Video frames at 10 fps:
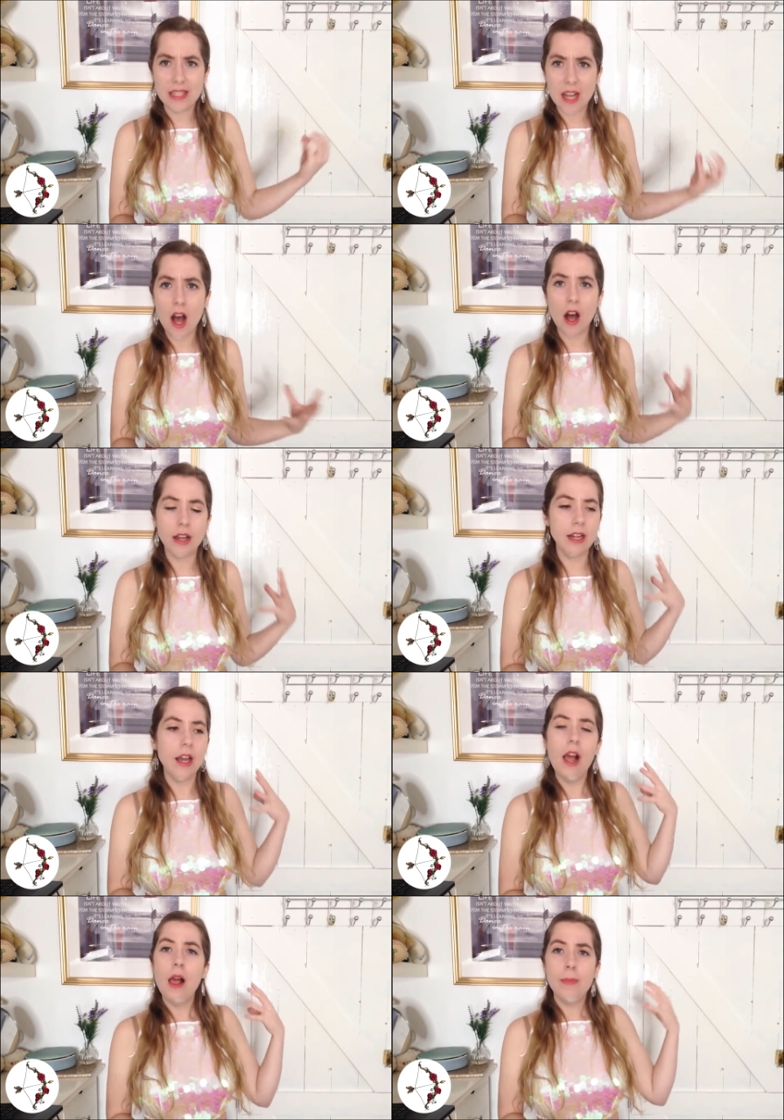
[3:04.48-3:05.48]
Stark and
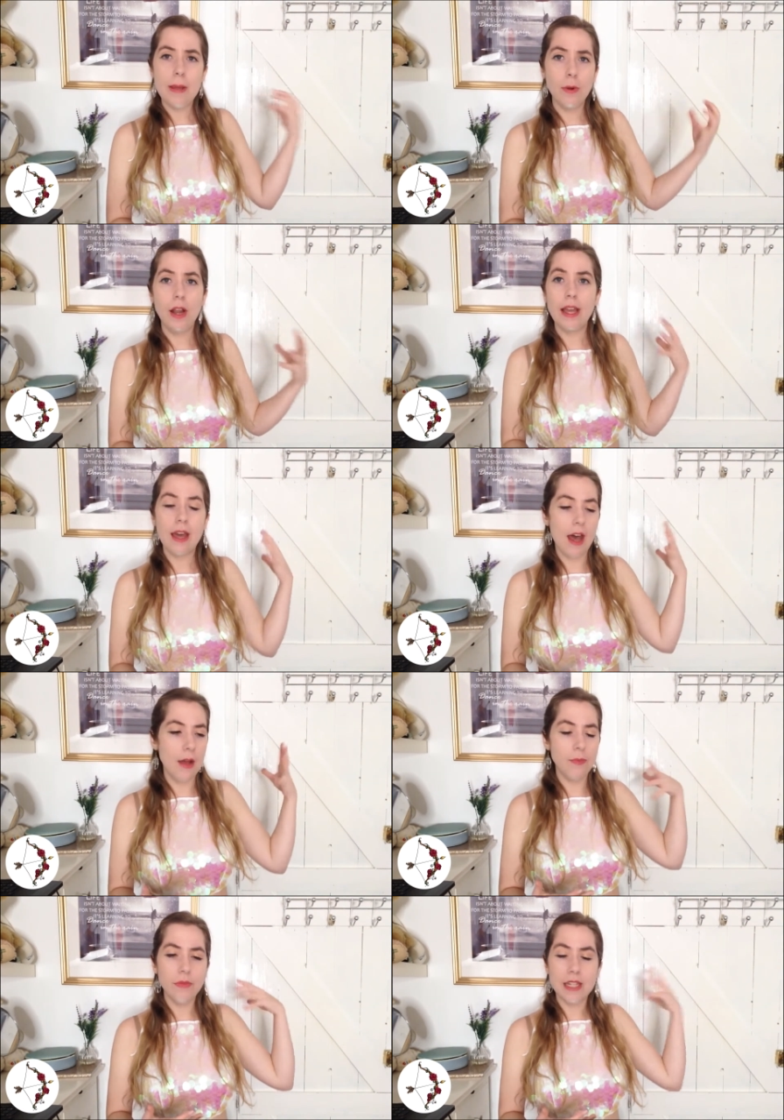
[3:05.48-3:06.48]
people like
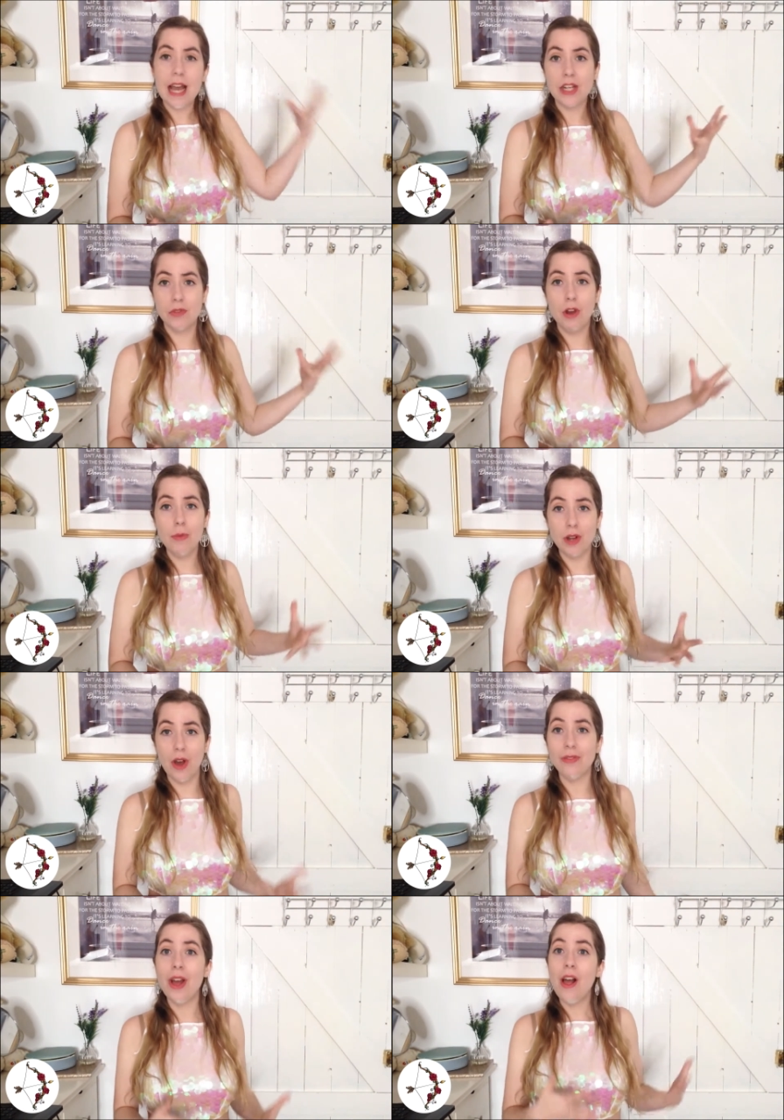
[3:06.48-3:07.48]
Natasha
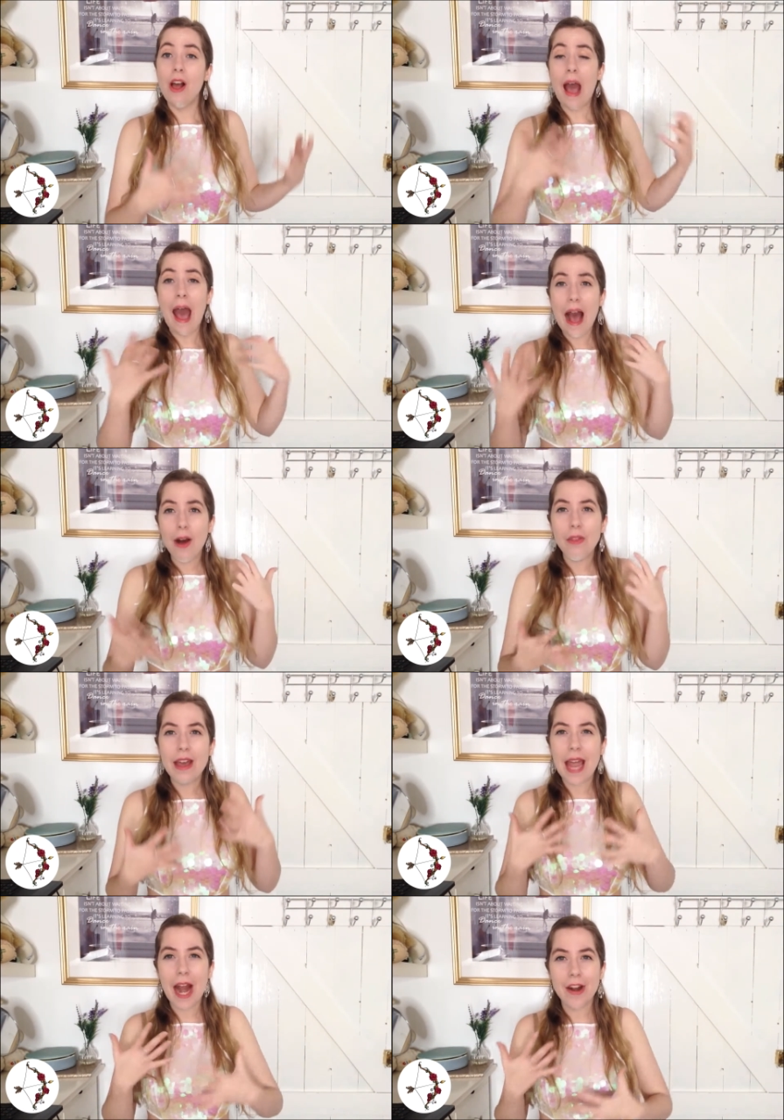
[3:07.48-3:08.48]
Romanoff, how
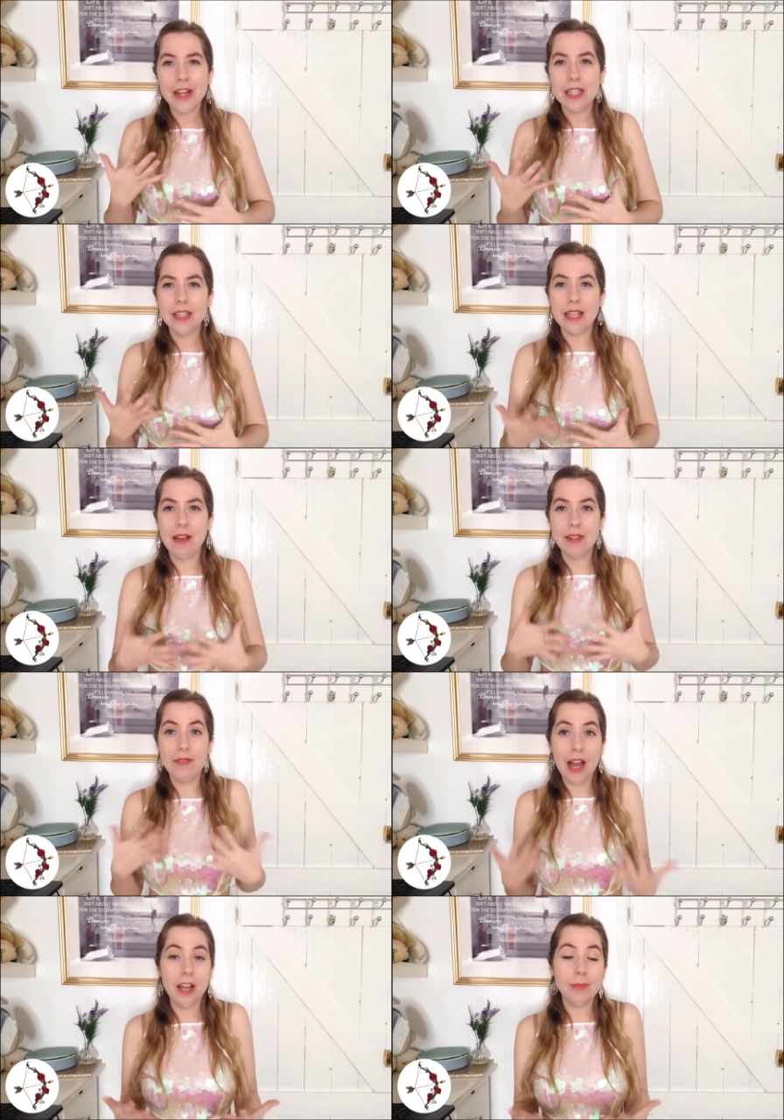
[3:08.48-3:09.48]
their characters have
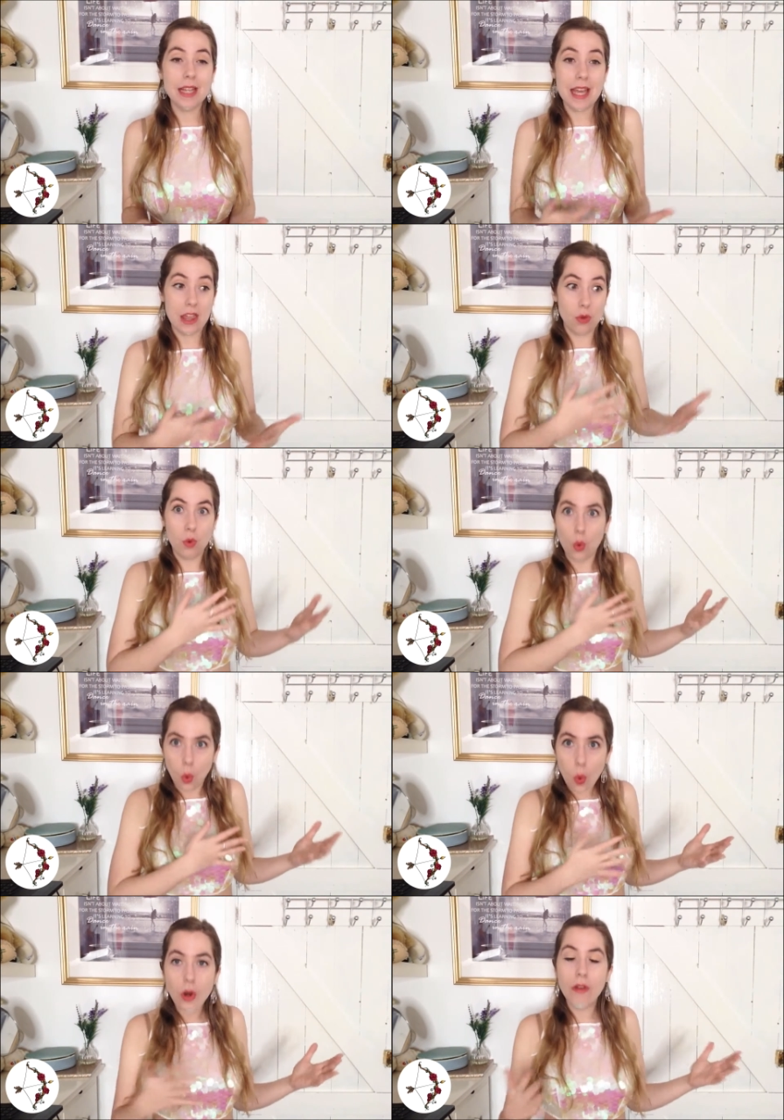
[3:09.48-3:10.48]
developed through
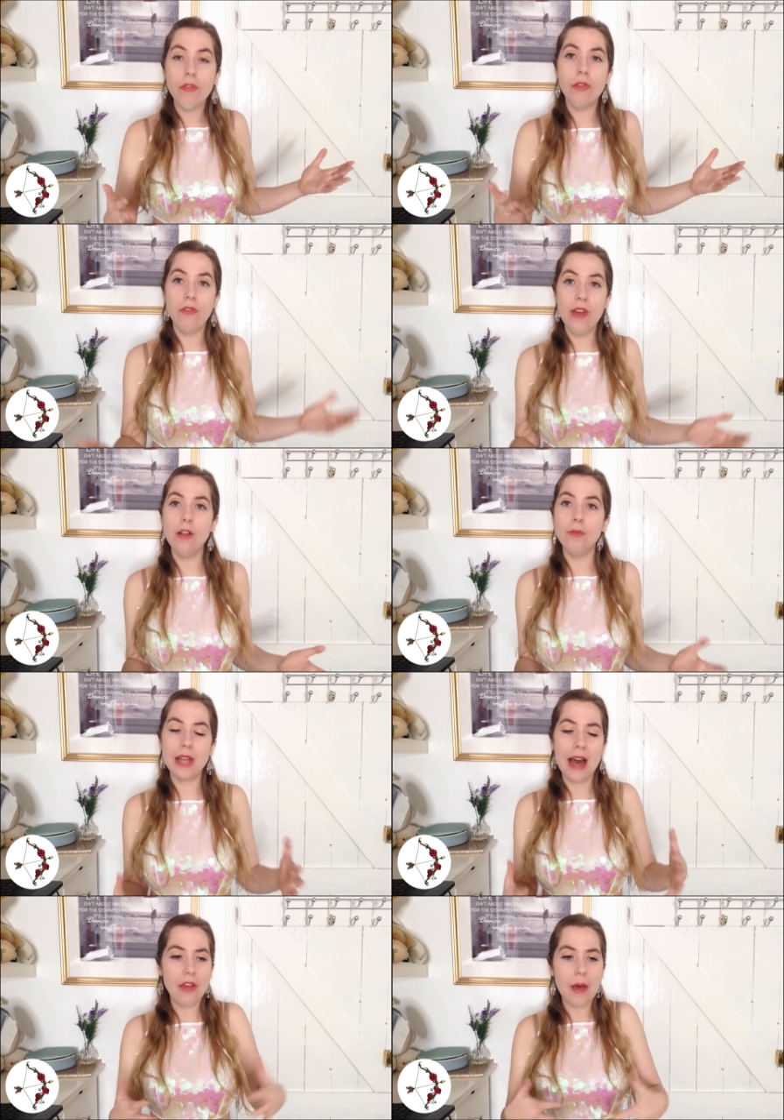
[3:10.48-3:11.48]
all of the films,
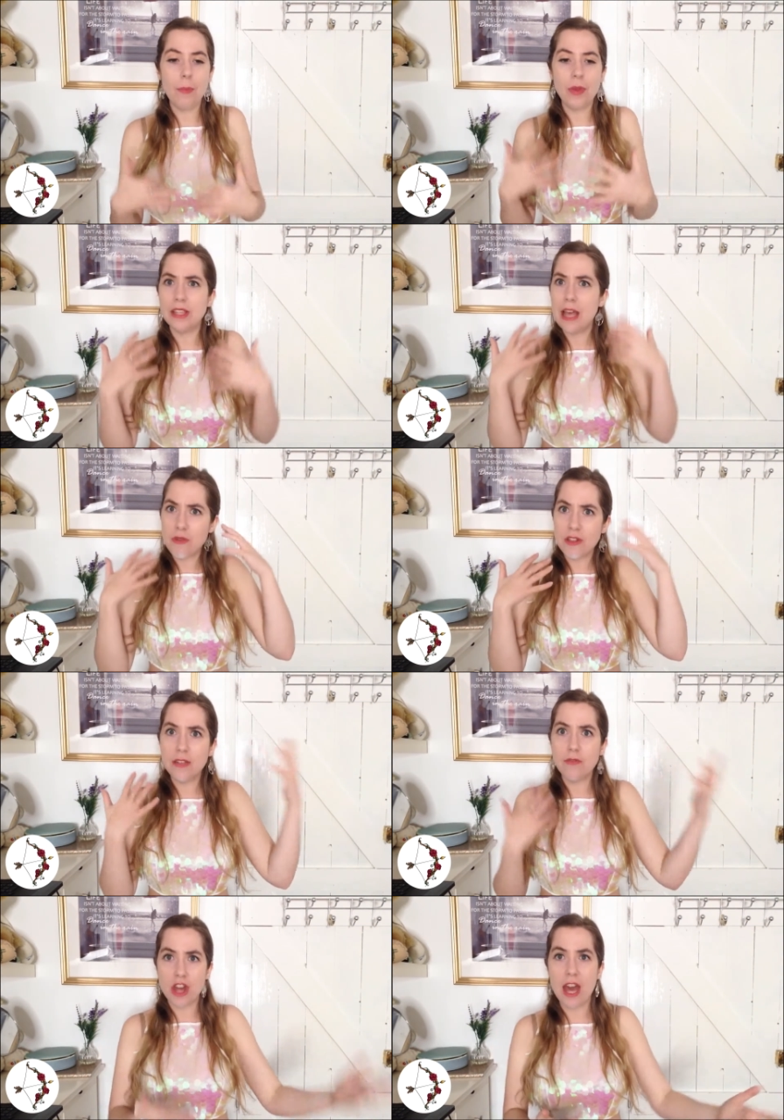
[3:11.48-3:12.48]
how their perceptions
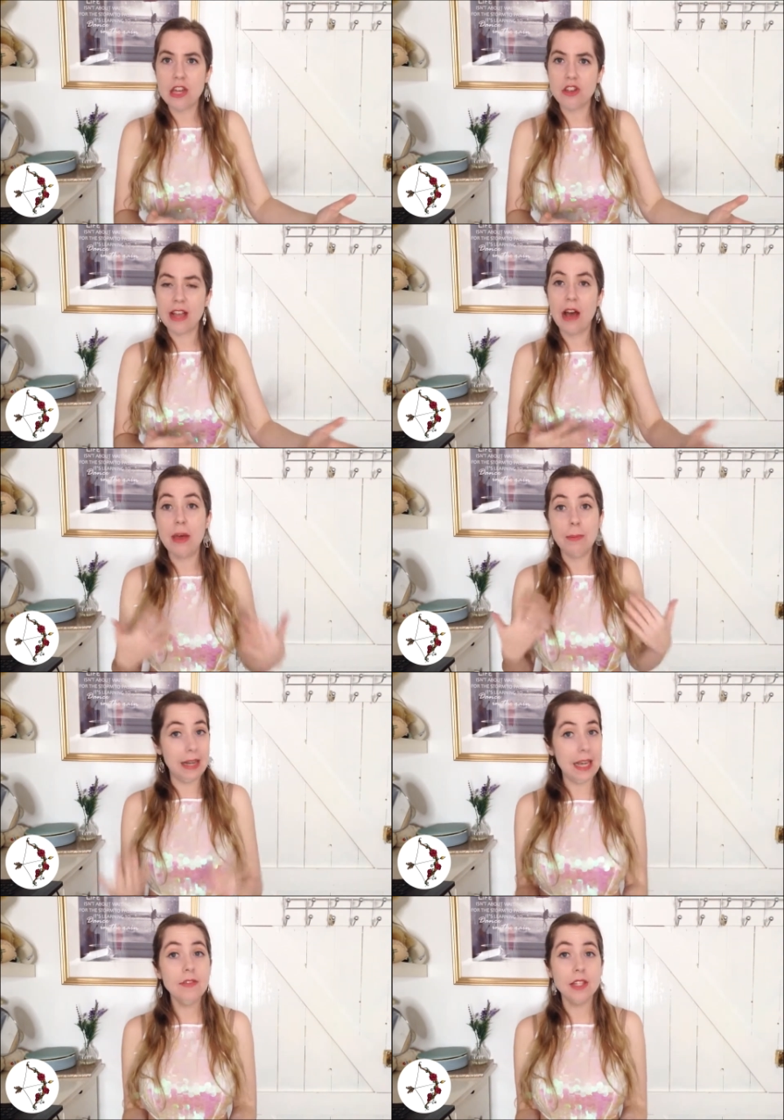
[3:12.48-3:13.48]
have changed, how their
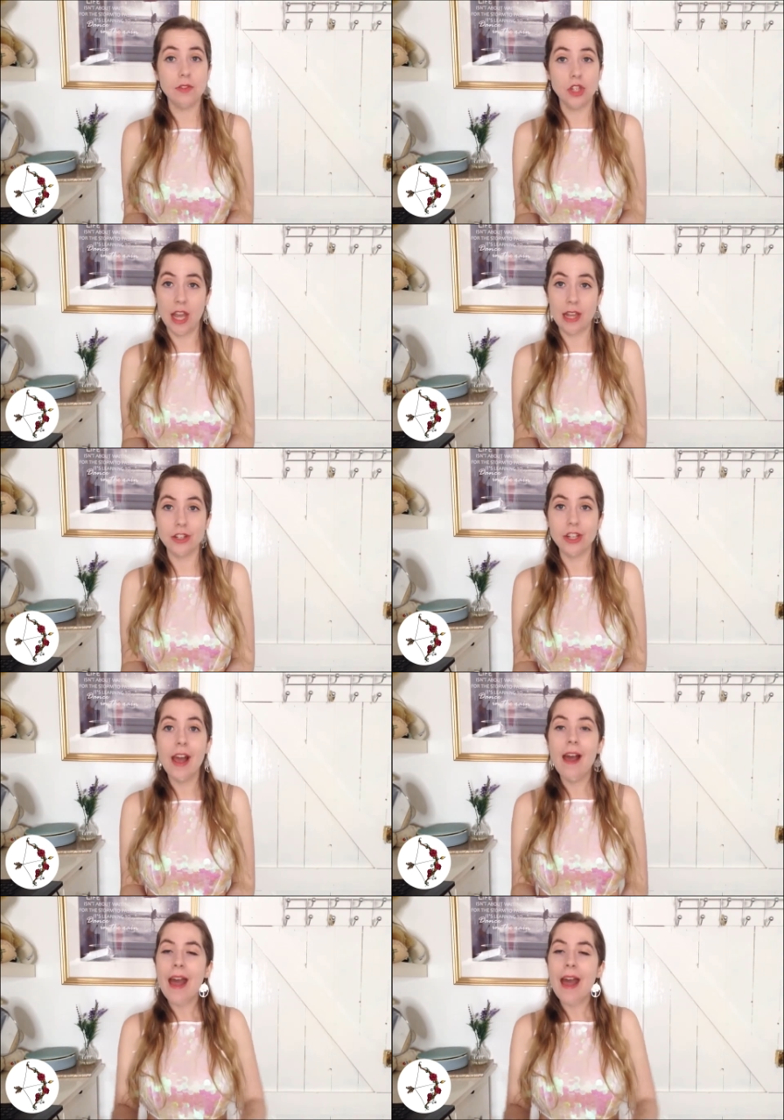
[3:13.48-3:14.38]
beliefs have changed,